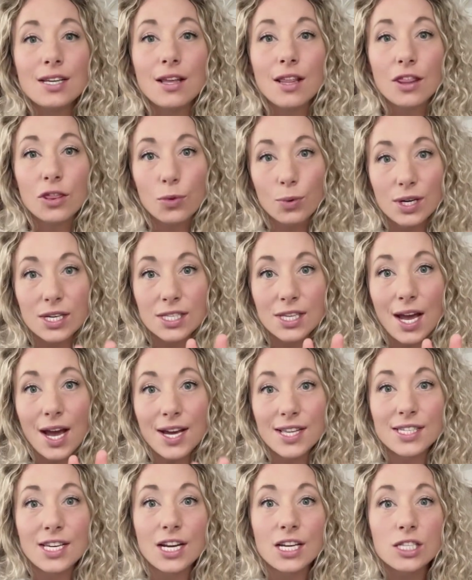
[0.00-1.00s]
three
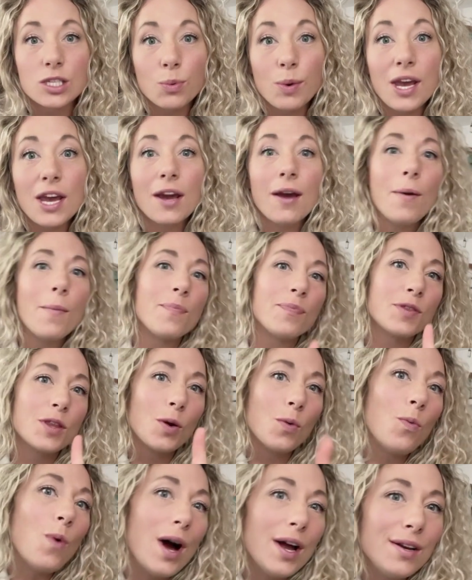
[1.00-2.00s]
signs that it's weak.
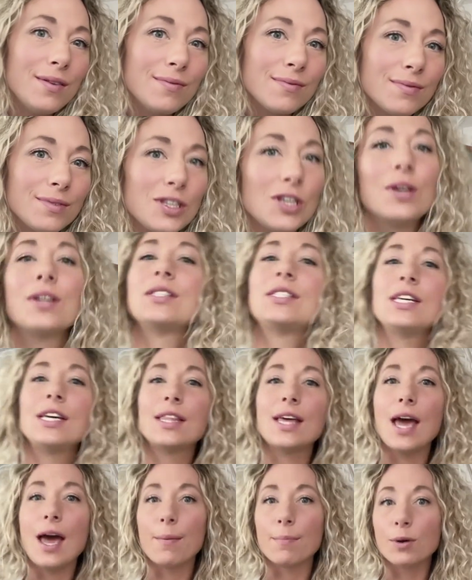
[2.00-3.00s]
One, you can see the
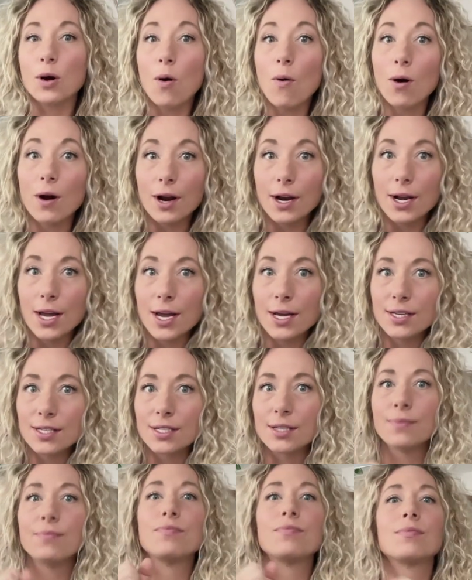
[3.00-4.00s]
hemp core in it.
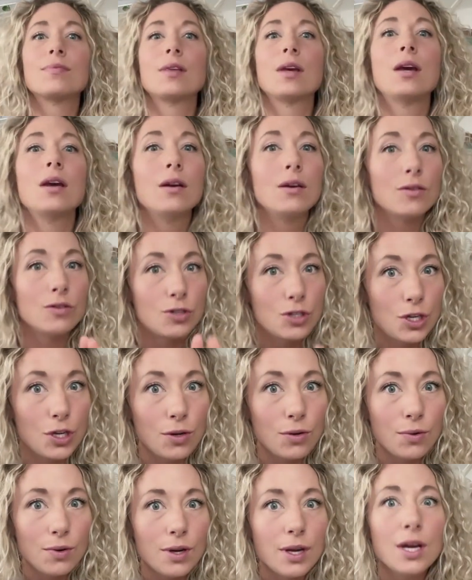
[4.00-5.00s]

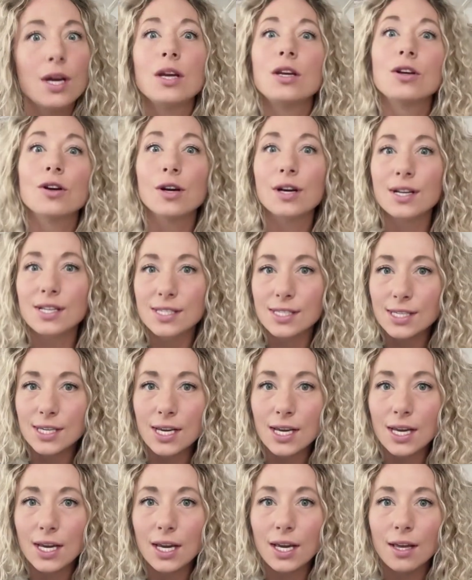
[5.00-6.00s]
Two, you're going to
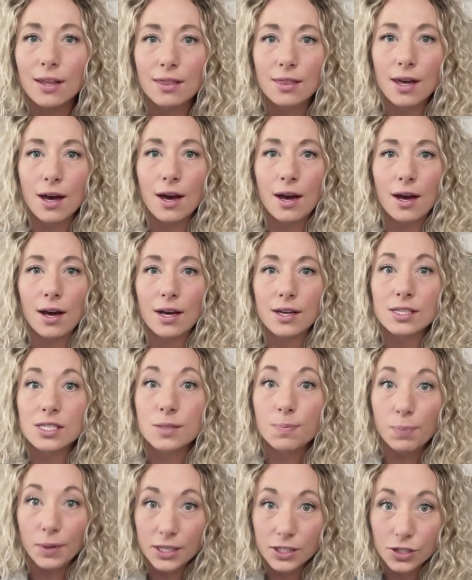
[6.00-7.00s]
see the
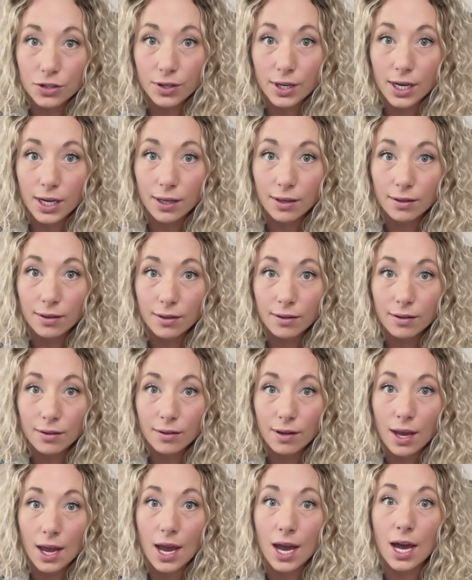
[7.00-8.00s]
splintering
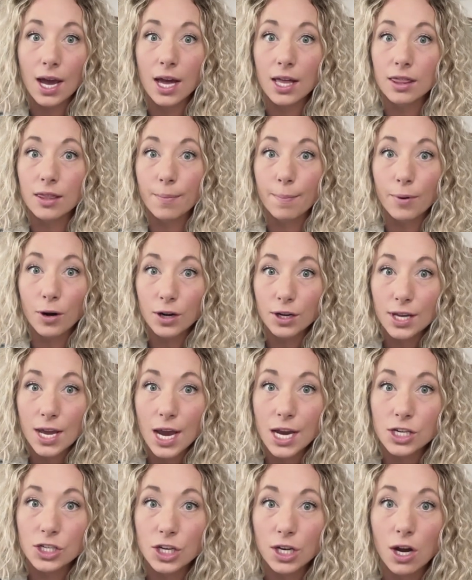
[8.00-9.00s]
and the bird
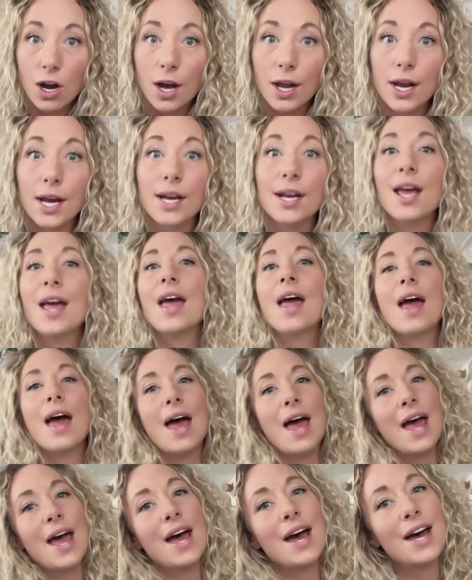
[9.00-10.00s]
caging on it.
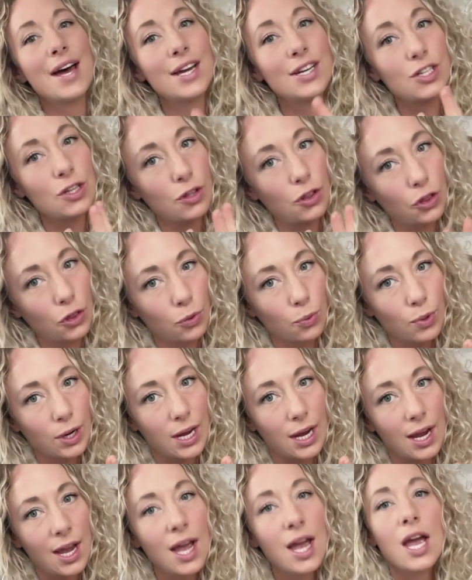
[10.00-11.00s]
And
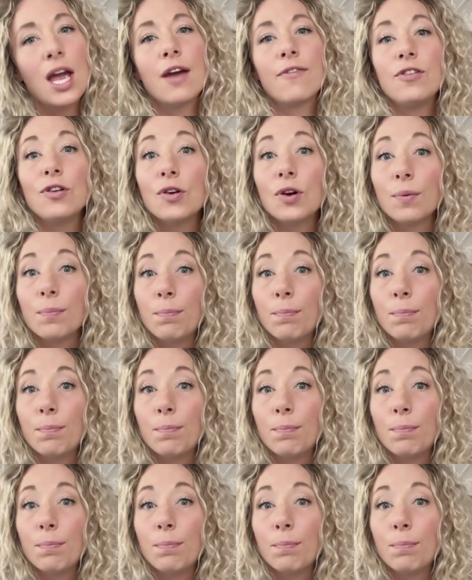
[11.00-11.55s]
three, if you can